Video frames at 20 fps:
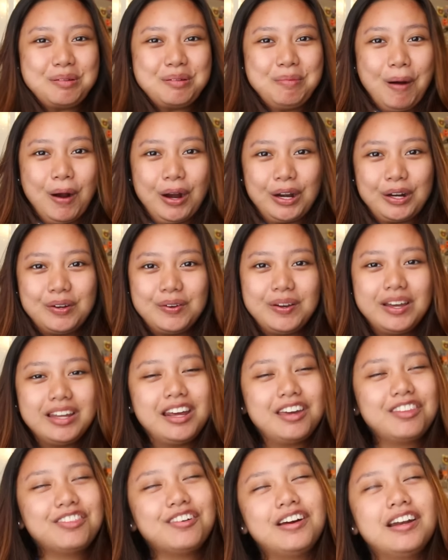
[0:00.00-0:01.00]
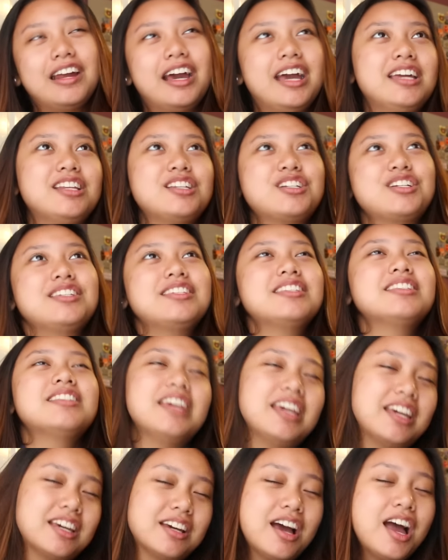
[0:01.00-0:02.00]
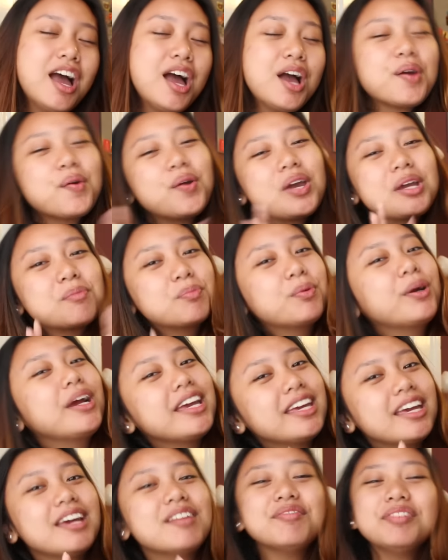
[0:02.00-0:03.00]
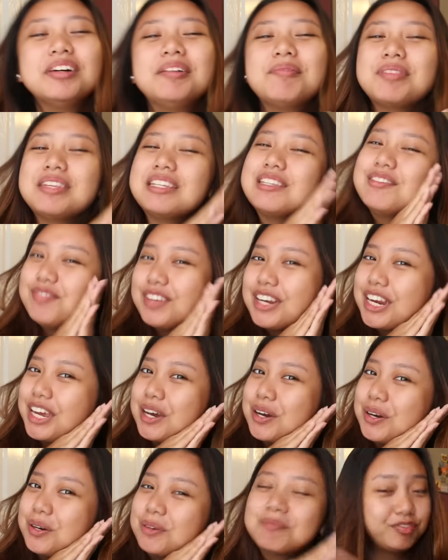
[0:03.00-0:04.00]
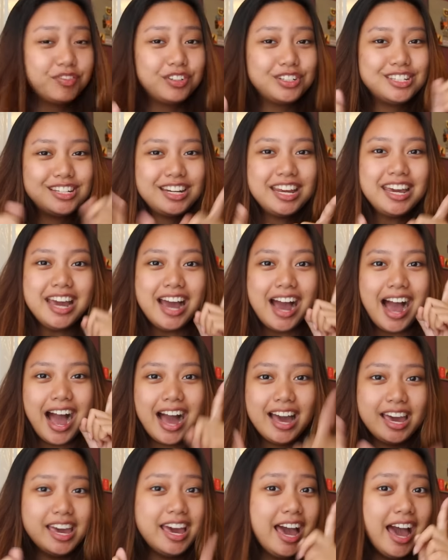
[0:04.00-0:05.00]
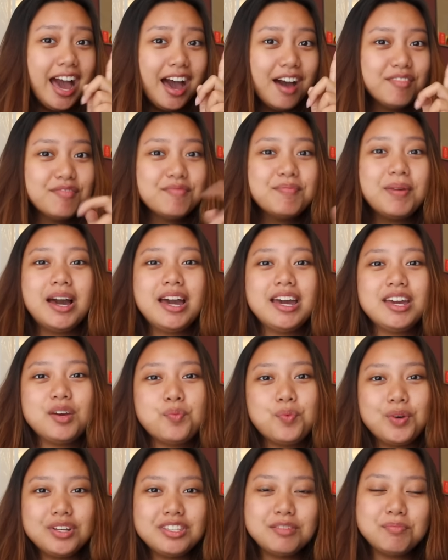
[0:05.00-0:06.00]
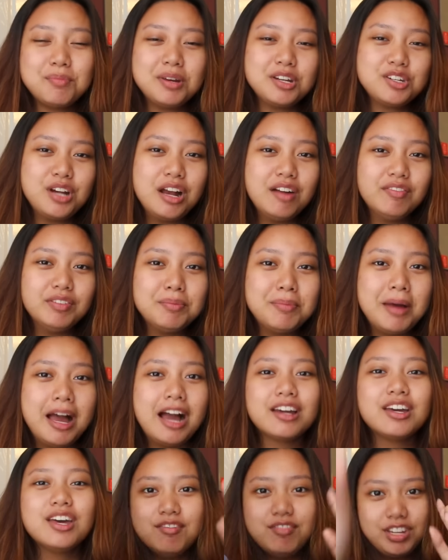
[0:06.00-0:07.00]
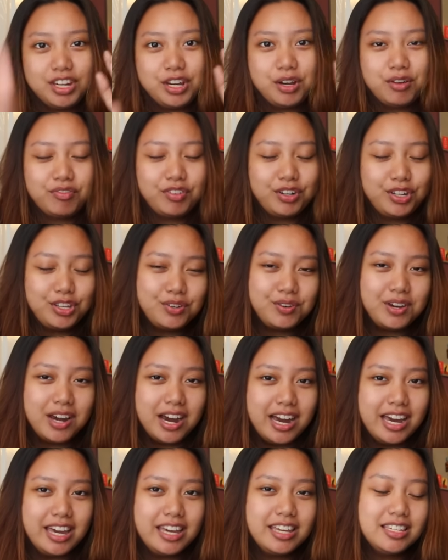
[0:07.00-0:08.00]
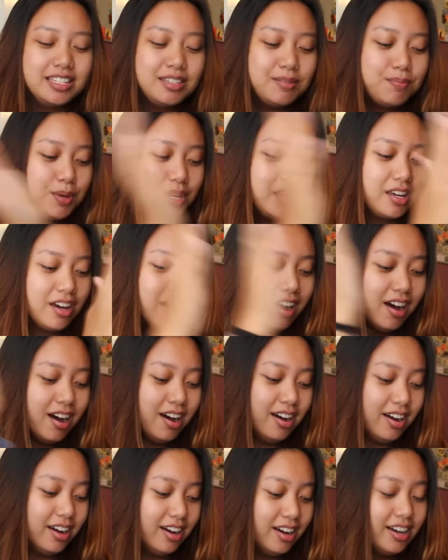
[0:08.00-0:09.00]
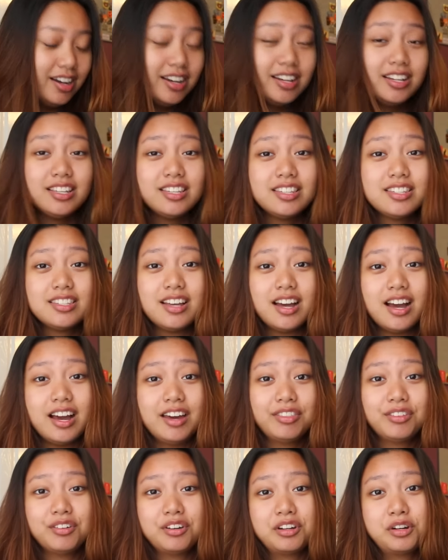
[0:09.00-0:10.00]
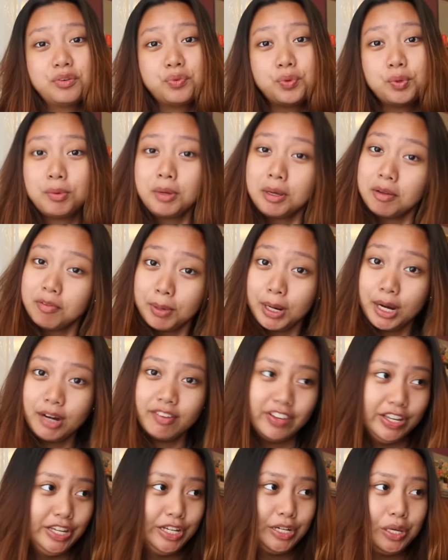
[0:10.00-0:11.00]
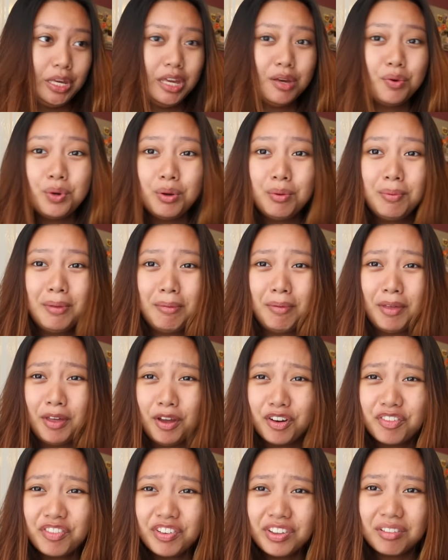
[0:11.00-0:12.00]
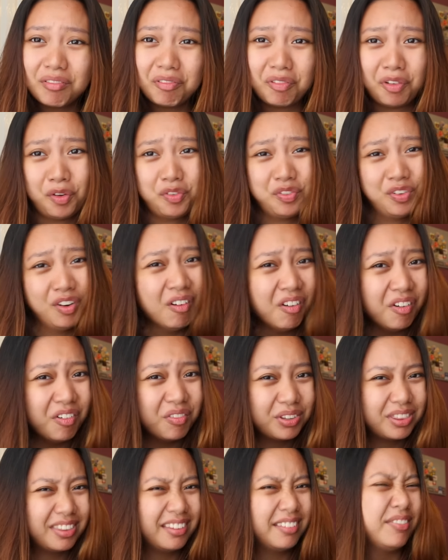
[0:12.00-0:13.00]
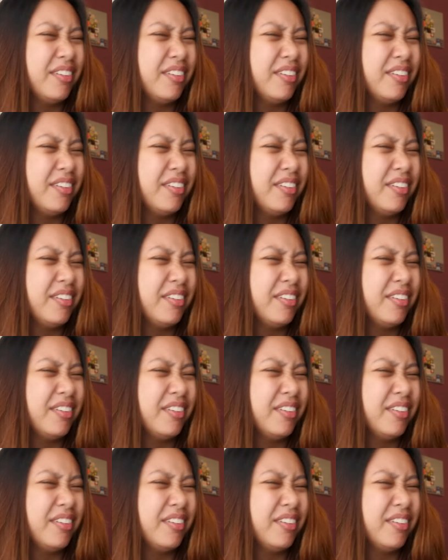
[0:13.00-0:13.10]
tomorrow, and I thought I'd just take a quick break and film this video. For today, I have my what's in my travel bag video for you guys because I thought it would be perfect. It would be perfect for film with the